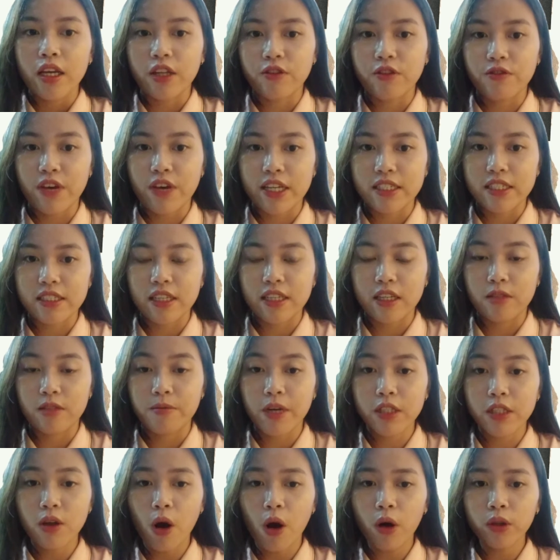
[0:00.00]
invested
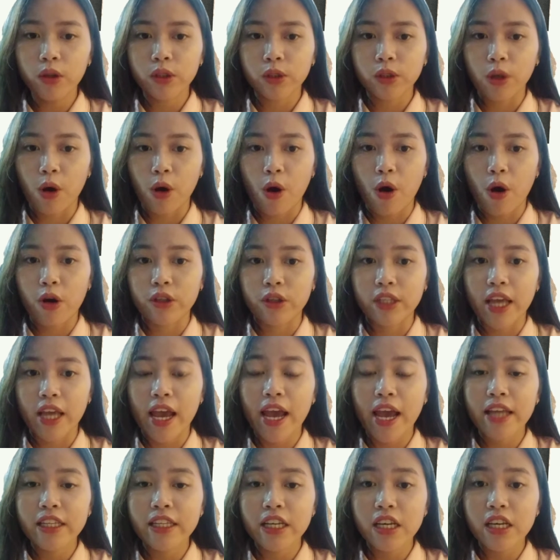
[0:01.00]
but also on
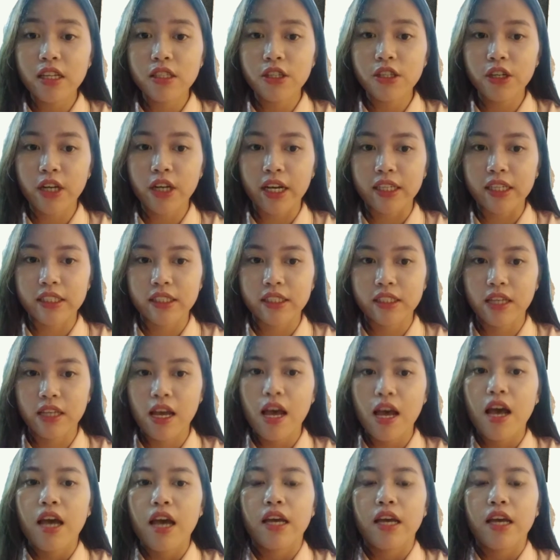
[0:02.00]
any interest.